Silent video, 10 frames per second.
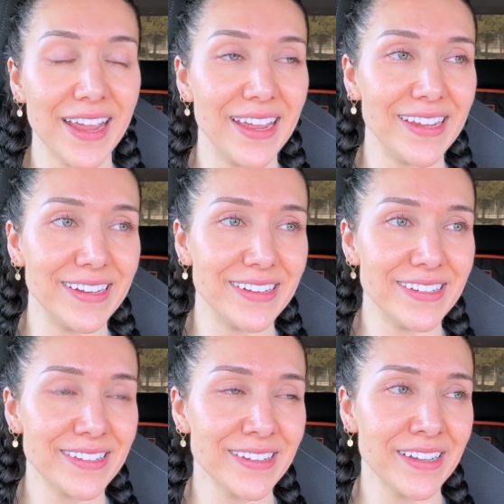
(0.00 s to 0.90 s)
And
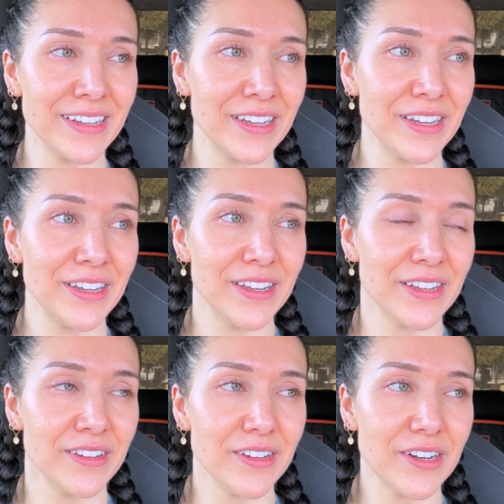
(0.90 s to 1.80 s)

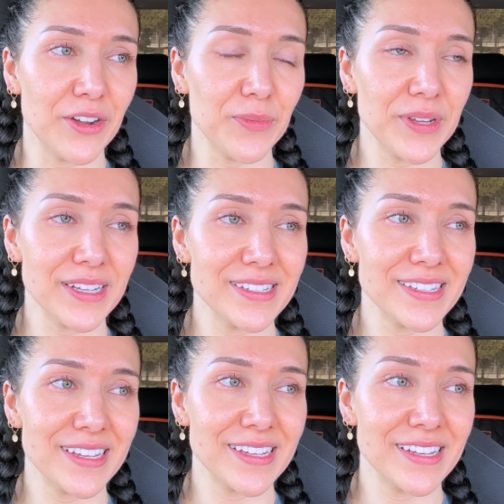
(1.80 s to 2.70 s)
because
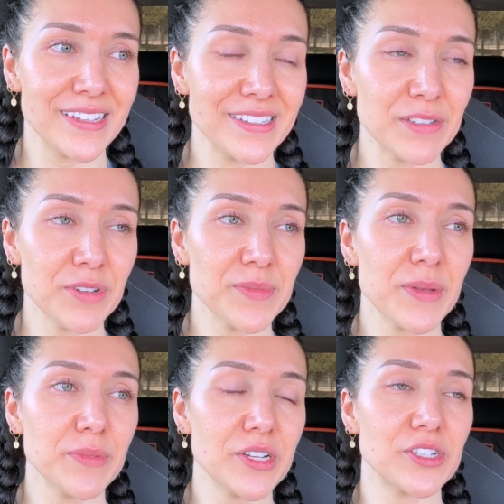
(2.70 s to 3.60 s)
sometimes
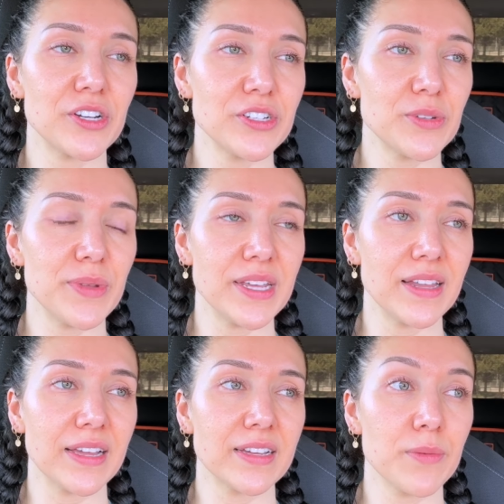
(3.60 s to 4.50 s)
I'm not sure to be
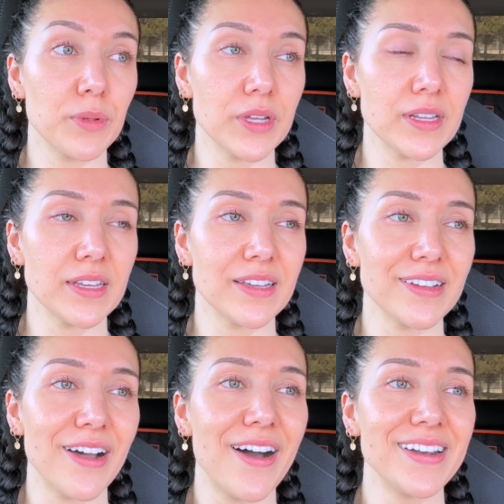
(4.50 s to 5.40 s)
like completely
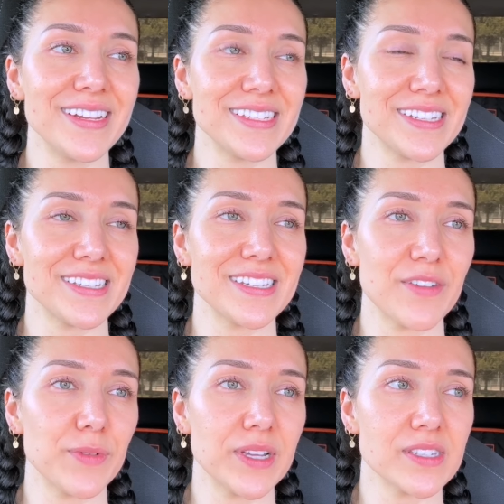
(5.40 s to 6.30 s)
honest and
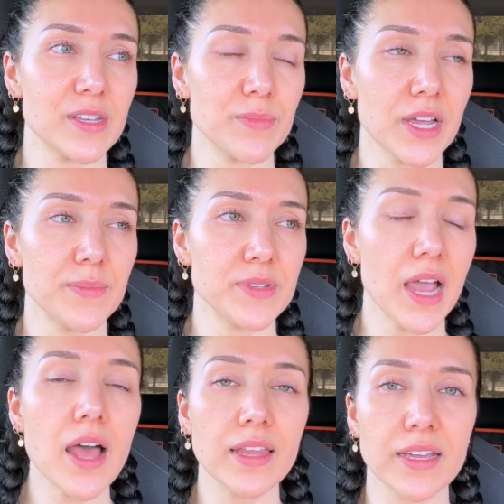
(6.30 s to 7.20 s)
stuff, because sometimes,
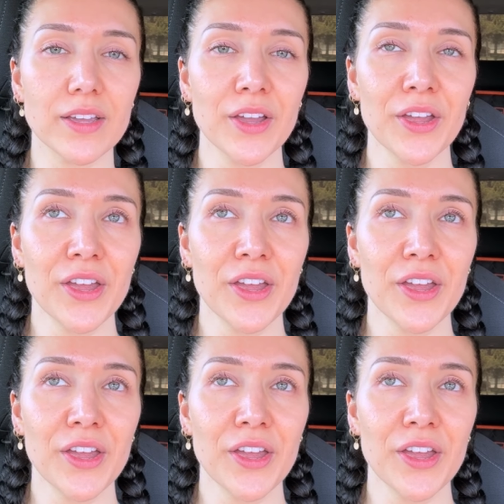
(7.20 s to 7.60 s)
yeah, like,